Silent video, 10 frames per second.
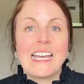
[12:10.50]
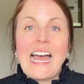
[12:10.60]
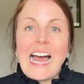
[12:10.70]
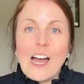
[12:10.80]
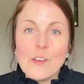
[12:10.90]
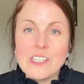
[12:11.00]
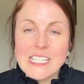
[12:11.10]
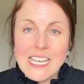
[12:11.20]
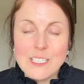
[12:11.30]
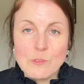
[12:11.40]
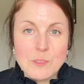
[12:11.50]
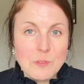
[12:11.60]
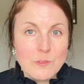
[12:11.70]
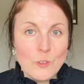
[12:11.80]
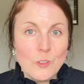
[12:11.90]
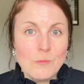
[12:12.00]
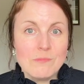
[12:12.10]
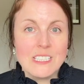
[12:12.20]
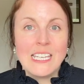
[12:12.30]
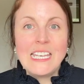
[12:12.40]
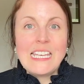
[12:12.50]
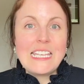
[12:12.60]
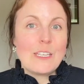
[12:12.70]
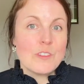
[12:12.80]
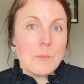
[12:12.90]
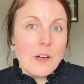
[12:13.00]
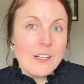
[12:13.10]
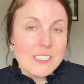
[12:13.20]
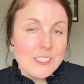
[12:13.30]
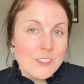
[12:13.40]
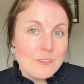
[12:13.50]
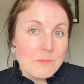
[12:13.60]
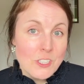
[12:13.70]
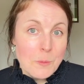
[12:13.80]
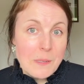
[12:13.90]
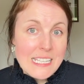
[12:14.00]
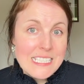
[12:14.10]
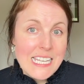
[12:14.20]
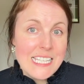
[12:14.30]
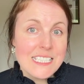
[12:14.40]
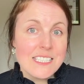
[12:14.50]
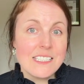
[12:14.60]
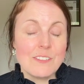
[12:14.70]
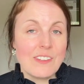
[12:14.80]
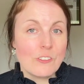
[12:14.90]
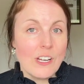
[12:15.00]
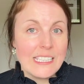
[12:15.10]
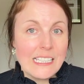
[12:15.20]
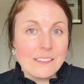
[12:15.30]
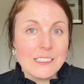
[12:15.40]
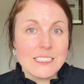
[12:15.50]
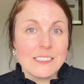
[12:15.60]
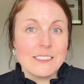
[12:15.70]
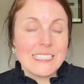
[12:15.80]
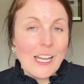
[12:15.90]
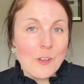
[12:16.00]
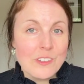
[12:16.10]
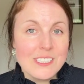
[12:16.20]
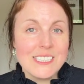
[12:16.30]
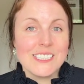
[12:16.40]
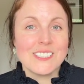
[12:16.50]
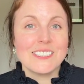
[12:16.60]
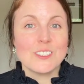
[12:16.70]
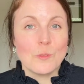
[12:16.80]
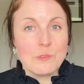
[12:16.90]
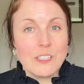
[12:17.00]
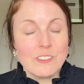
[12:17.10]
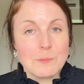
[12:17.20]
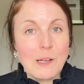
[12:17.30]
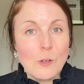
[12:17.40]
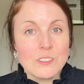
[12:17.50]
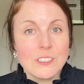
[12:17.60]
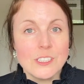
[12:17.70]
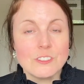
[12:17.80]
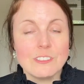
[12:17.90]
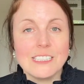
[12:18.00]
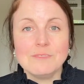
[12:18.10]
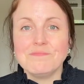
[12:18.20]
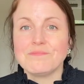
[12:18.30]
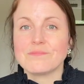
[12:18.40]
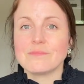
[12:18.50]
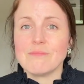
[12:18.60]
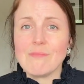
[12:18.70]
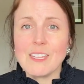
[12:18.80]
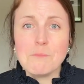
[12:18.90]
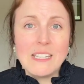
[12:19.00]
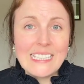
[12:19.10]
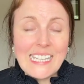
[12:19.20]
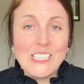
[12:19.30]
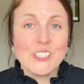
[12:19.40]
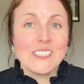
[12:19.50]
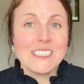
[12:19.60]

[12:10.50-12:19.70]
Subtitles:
how the test was performed, if the person being tested, if they've got any illnesses, health conditions or previous bowel surgery, medication,